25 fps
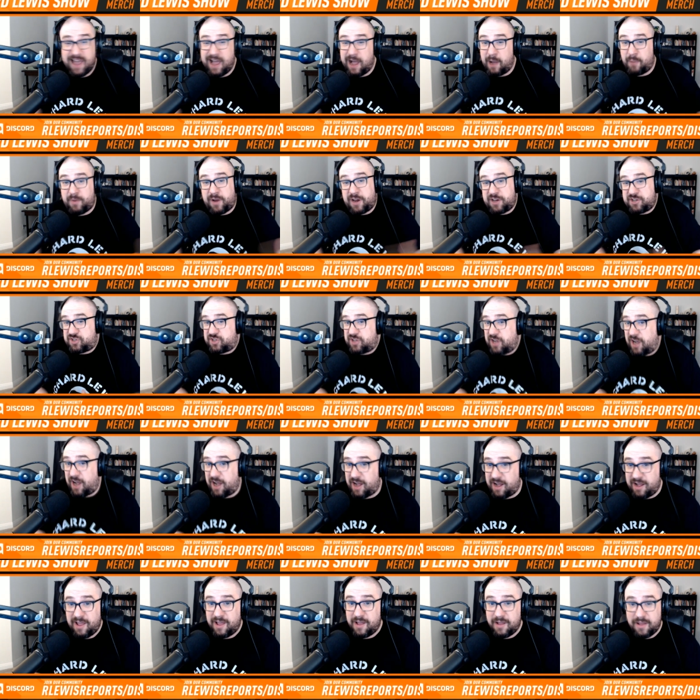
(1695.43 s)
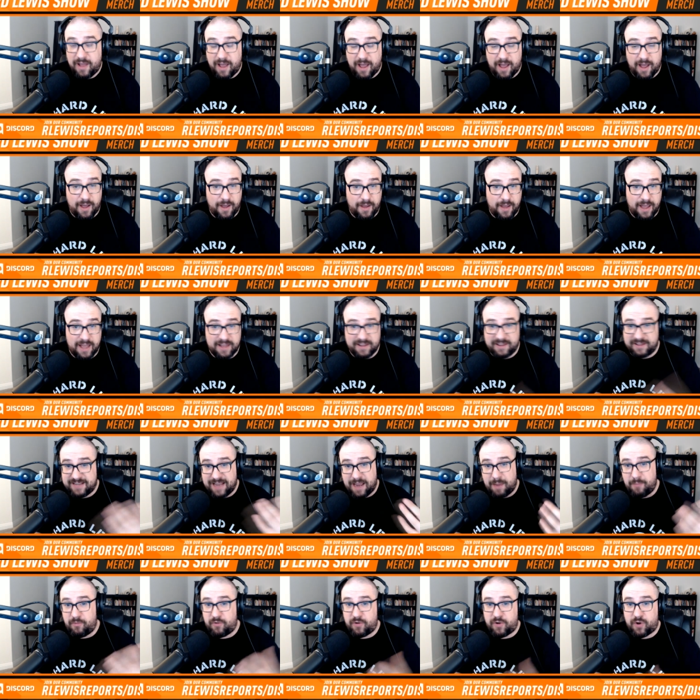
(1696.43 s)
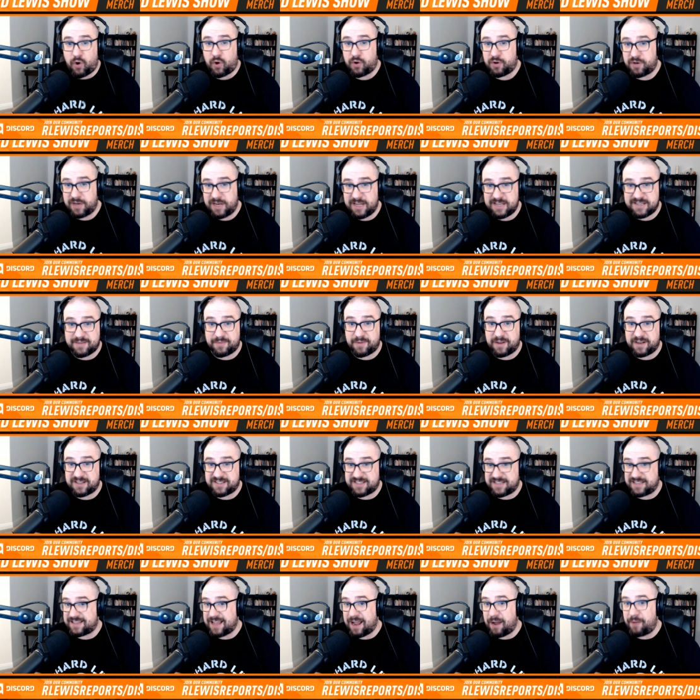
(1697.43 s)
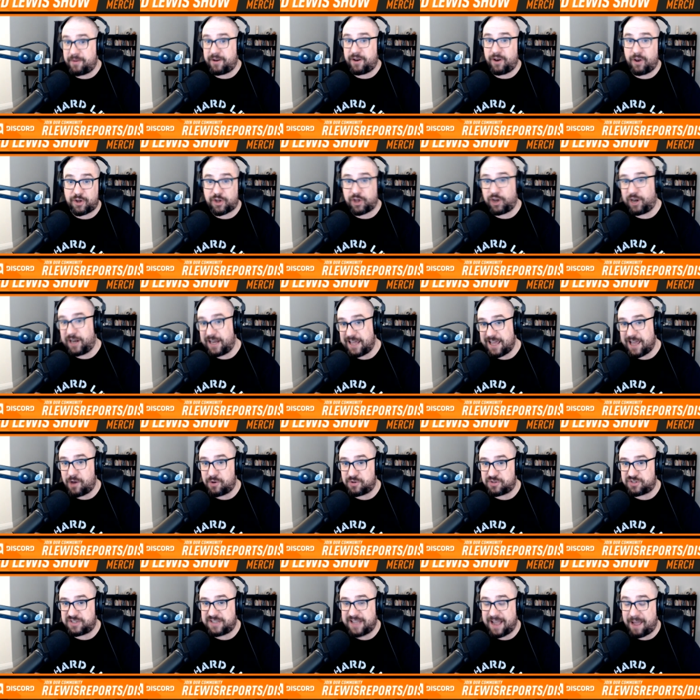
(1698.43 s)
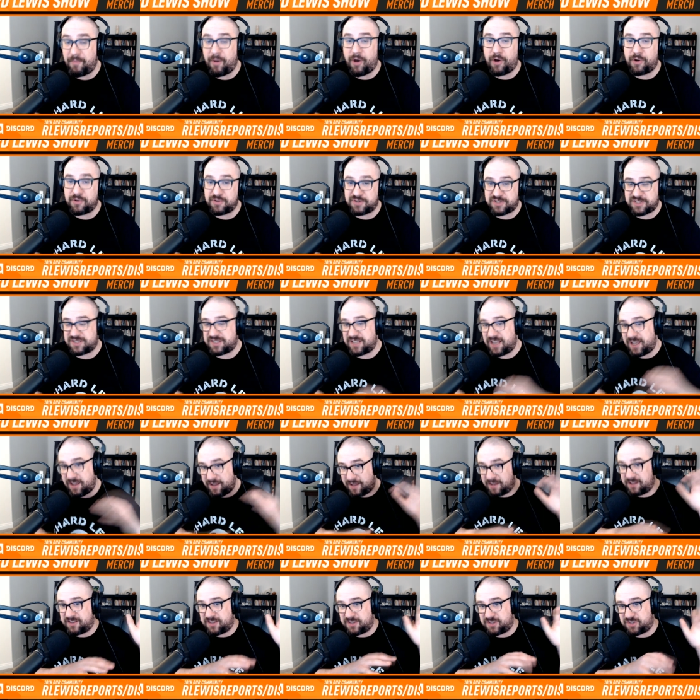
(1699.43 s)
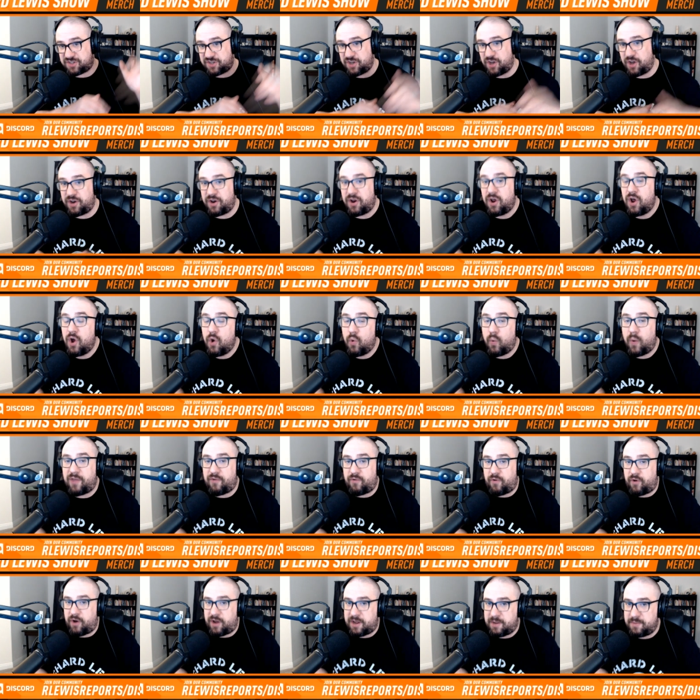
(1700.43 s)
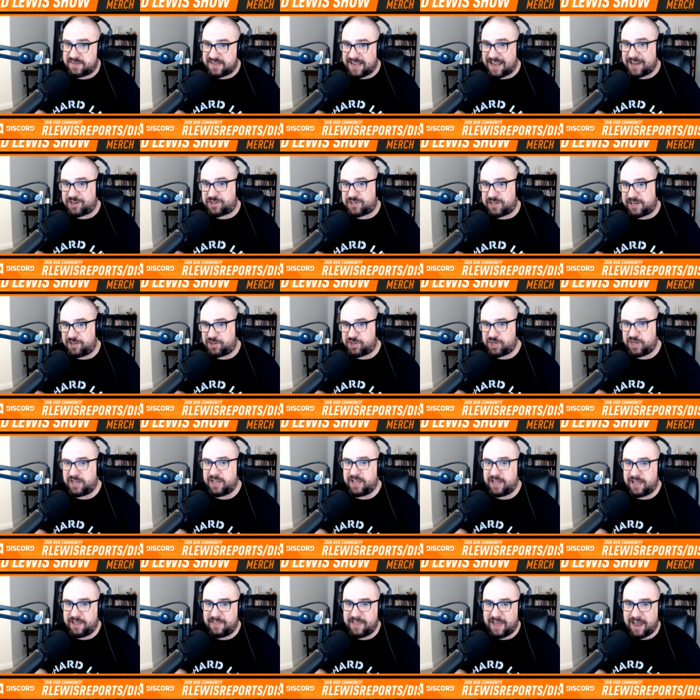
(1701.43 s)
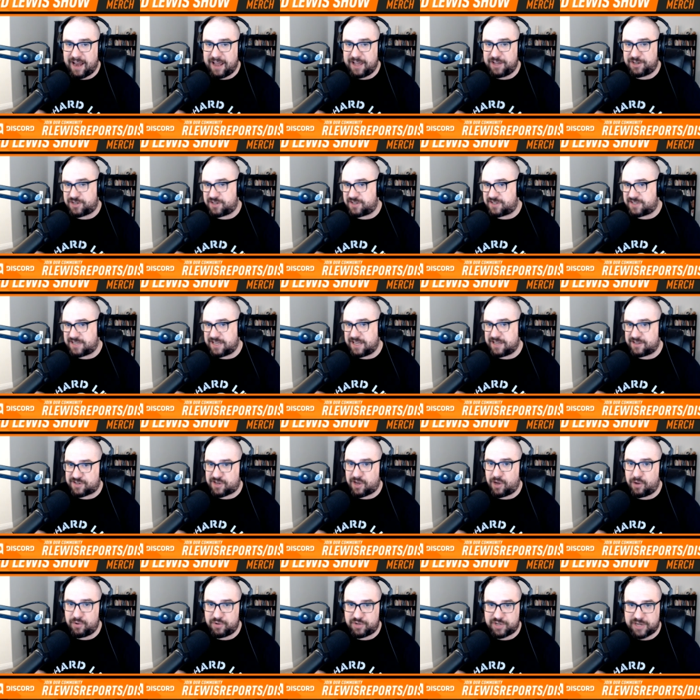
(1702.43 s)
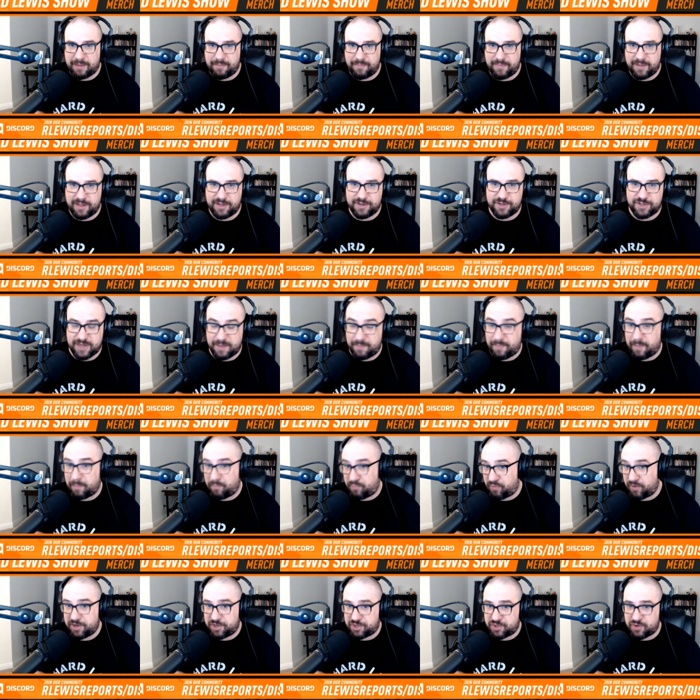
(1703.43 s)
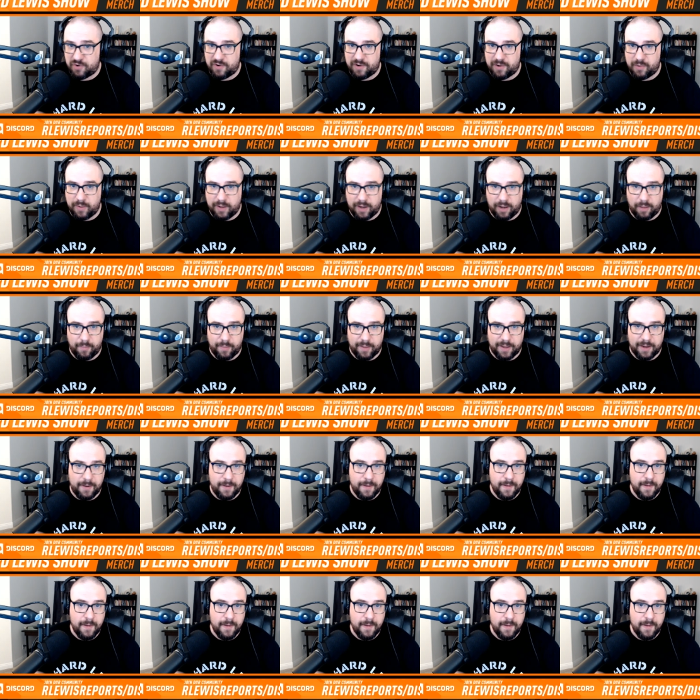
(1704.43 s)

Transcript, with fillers: I'm going to start uh, at the time of recording this. I'm going to sit down and look at Leo's demos to see and discern whether or not he was actually cheating in that Asian CS:GO championship. I'm pretty sure he will have been.